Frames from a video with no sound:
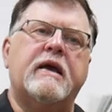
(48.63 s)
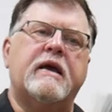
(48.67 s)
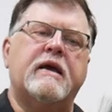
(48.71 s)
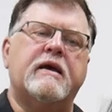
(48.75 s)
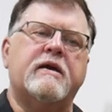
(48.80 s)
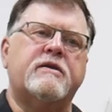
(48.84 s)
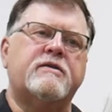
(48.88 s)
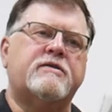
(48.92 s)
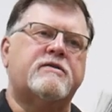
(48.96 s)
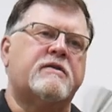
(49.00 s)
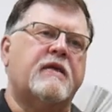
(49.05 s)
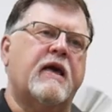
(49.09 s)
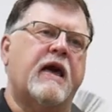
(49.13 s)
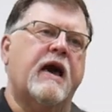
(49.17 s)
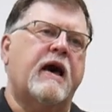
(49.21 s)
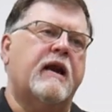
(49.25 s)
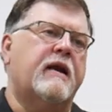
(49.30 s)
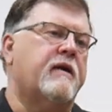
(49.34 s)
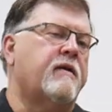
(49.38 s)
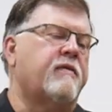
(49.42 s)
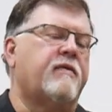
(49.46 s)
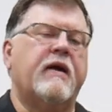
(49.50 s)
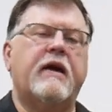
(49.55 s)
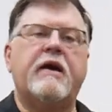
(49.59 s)
is
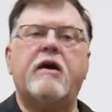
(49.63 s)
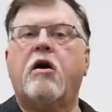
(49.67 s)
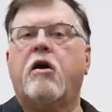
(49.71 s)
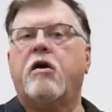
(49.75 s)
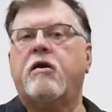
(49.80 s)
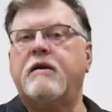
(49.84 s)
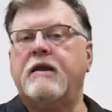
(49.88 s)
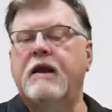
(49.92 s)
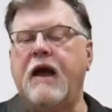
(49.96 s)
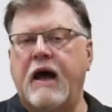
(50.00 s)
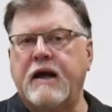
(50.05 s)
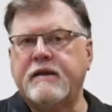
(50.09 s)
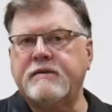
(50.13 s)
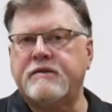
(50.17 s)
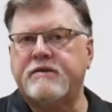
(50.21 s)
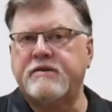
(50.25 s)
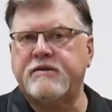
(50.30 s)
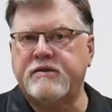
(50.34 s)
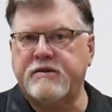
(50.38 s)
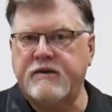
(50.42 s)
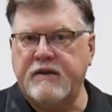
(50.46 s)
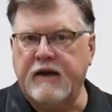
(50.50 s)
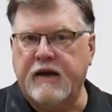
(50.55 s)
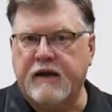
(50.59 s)
that they are not
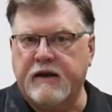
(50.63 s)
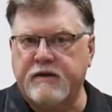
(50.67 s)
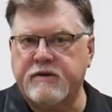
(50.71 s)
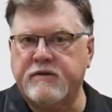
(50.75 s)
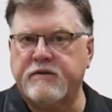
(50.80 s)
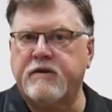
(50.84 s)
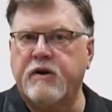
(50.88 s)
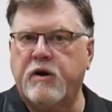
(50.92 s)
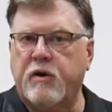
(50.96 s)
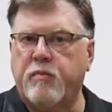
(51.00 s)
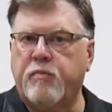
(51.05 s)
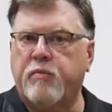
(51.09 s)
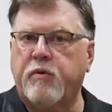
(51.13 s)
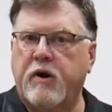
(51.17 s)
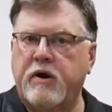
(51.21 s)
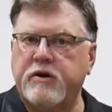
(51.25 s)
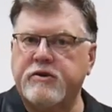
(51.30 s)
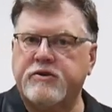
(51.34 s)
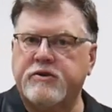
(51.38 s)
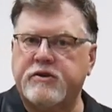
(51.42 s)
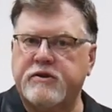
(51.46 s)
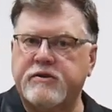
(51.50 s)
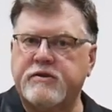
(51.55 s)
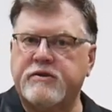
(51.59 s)
sticks, they're
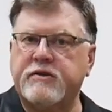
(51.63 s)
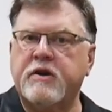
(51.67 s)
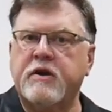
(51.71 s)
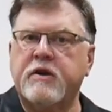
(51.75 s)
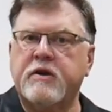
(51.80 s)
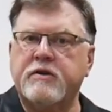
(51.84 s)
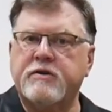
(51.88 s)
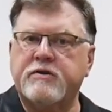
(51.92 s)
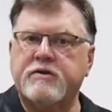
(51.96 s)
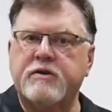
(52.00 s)
brushes.